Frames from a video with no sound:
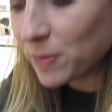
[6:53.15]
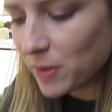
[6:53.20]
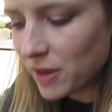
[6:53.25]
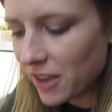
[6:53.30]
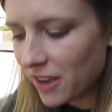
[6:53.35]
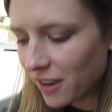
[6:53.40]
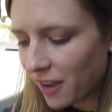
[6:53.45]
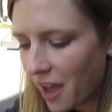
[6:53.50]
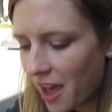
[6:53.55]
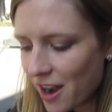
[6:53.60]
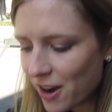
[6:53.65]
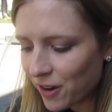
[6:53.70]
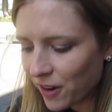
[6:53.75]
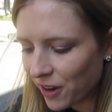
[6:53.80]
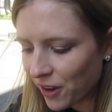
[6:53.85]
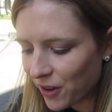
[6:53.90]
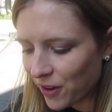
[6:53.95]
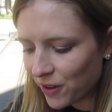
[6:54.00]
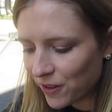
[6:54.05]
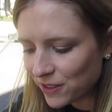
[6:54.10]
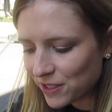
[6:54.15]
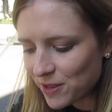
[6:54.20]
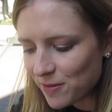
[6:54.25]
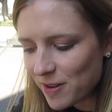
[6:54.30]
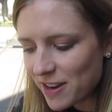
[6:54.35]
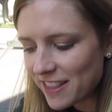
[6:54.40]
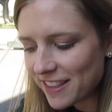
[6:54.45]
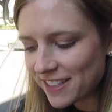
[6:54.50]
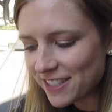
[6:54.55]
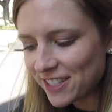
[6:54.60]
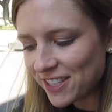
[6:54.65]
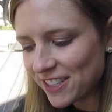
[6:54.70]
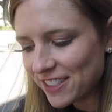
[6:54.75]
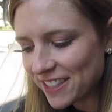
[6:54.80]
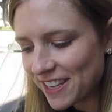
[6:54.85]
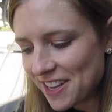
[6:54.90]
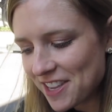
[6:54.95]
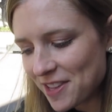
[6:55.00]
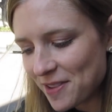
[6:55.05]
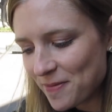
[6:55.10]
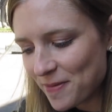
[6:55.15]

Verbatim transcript: pick. I don't know. To me this looks like